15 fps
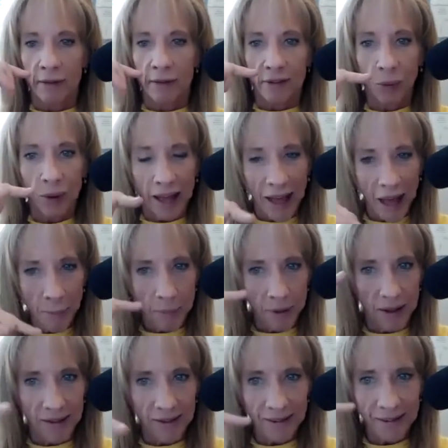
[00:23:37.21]
So what
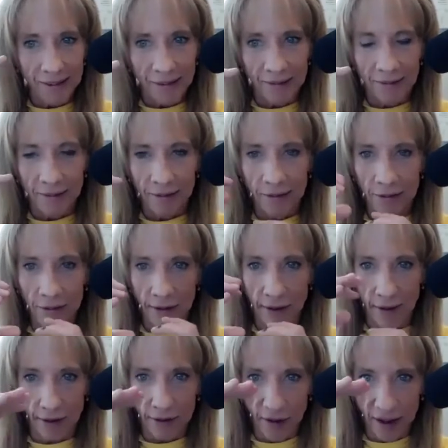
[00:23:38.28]
happens
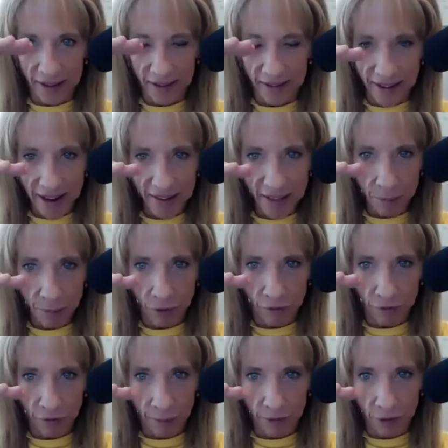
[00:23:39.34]
is if I stay in that
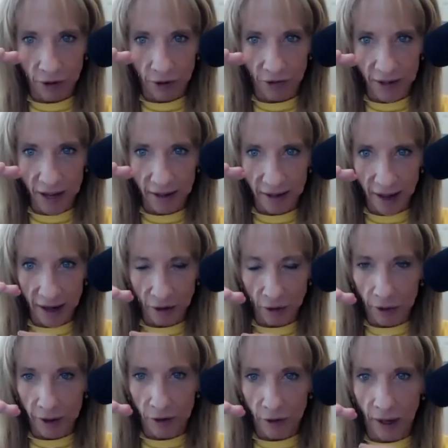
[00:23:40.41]
pro-inflammatory state, not
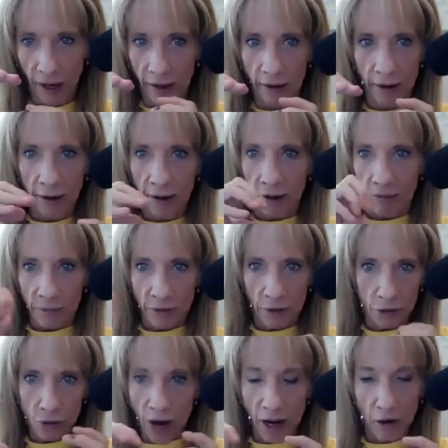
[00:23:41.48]
only do I
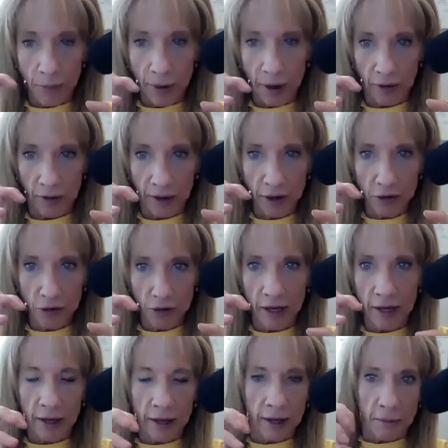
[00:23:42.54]
try and repair the
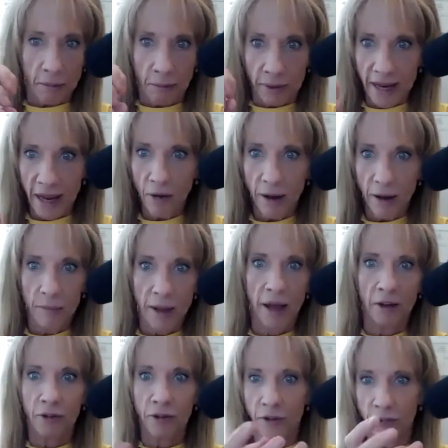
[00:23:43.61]
injury, but now I'm
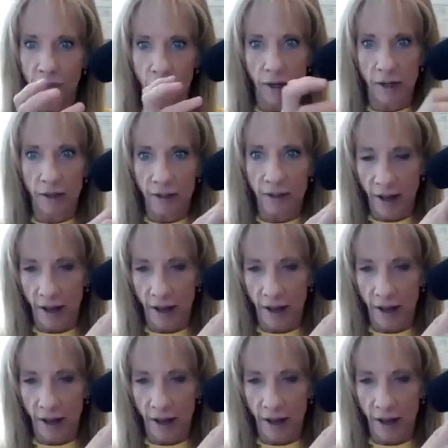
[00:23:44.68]
actually starting to